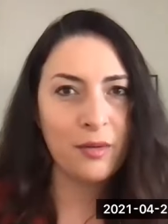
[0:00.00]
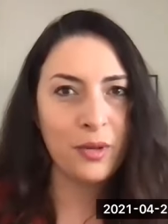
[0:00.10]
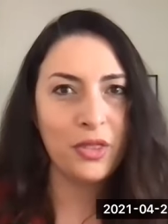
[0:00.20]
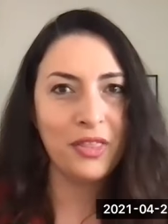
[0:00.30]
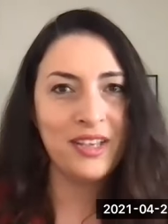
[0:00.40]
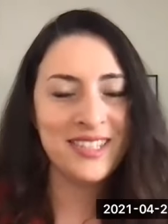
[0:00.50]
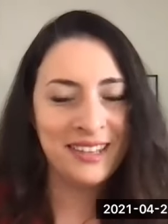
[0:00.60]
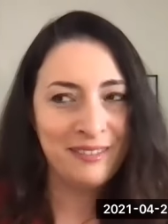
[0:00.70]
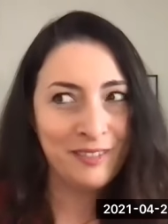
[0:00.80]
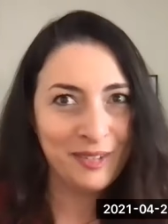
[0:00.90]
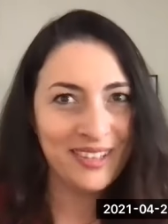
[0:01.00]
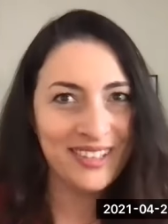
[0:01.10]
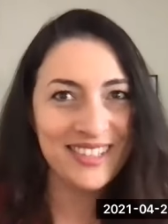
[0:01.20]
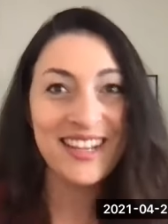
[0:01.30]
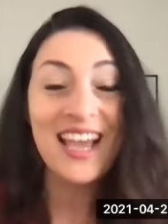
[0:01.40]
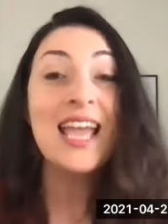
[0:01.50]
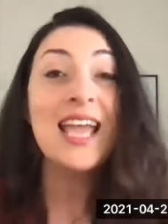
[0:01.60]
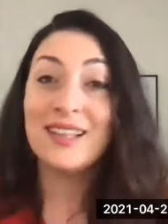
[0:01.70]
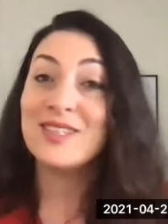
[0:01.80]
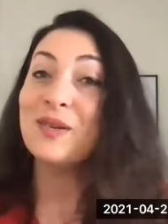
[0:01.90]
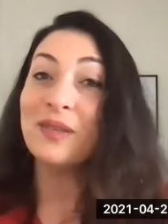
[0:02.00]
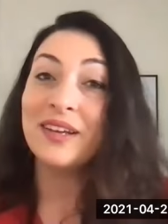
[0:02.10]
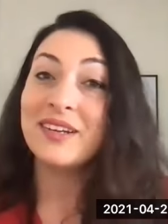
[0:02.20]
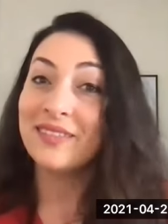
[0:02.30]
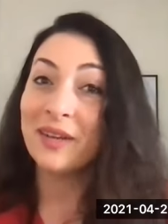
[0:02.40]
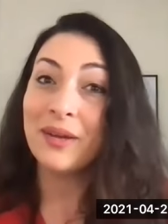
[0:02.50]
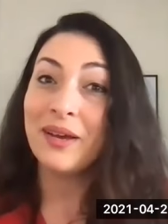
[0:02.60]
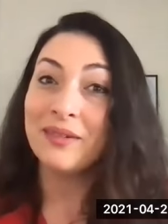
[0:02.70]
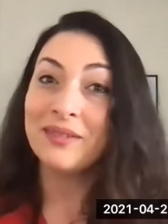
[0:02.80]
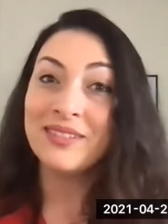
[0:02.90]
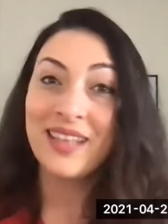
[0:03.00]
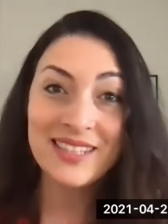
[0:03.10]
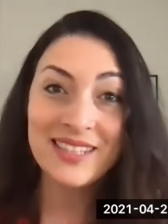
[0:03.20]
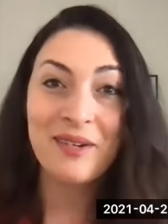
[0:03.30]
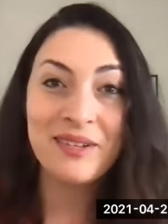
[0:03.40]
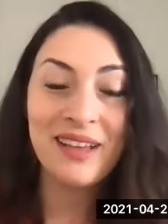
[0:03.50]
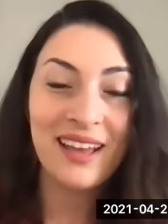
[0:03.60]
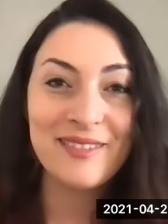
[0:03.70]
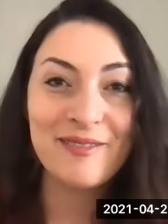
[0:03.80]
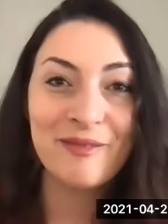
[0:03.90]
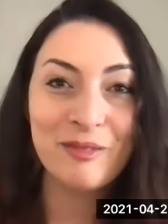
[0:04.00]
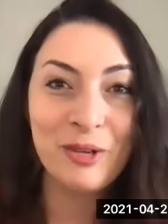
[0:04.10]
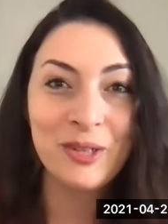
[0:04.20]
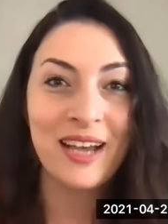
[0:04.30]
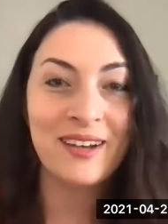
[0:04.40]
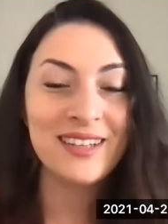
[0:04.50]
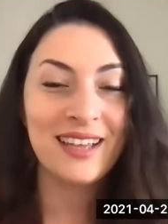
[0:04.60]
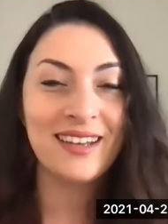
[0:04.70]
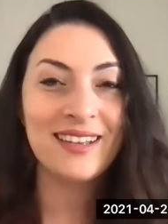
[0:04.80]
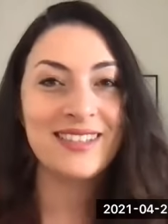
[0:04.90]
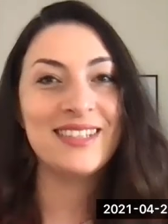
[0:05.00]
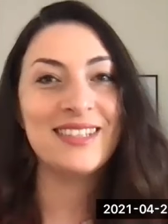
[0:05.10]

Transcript: with all these influencers. And so there, there we go. That's how it kind of rolled out and has